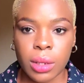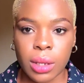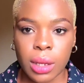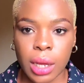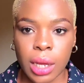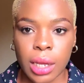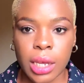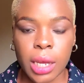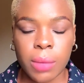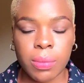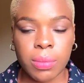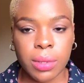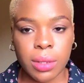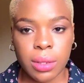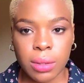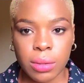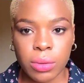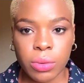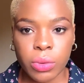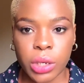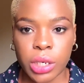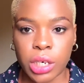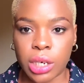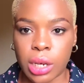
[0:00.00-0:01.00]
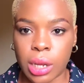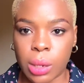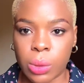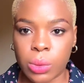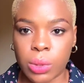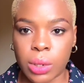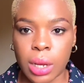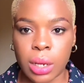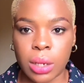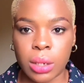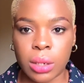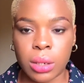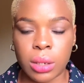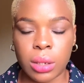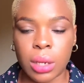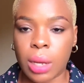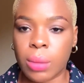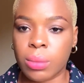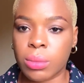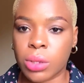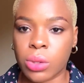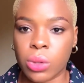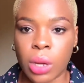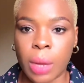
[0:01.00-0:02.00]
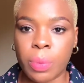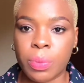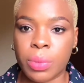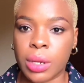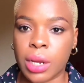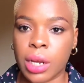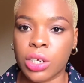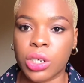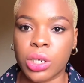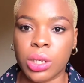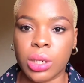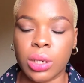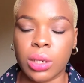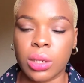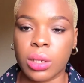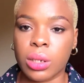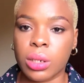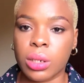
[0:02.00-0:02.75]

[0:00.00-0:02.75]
I kept reaching out, and I'm so happy that she